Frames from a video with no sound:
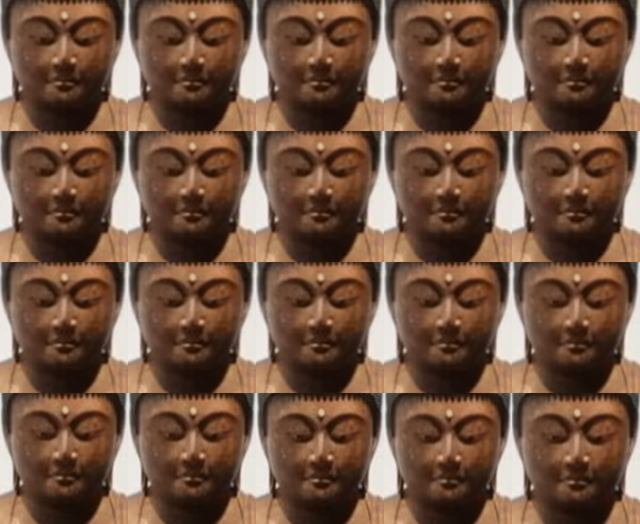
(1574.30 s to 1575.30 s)

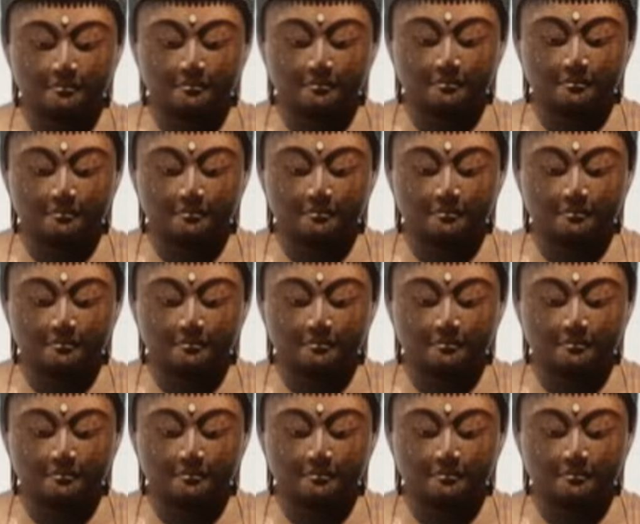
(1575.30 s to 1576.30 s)

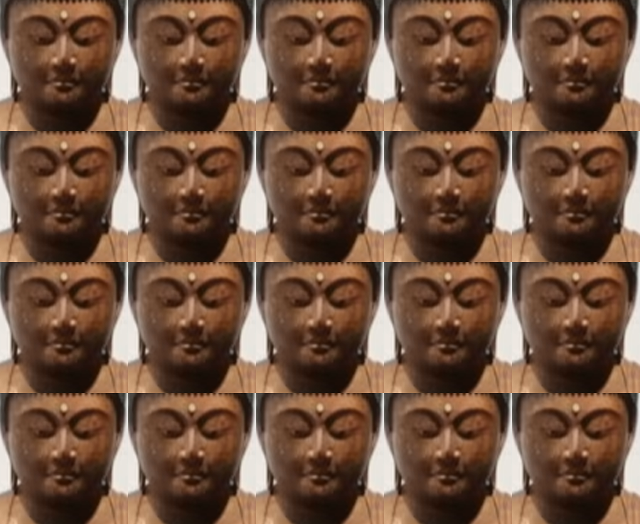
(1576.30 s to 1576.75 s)
[no speech]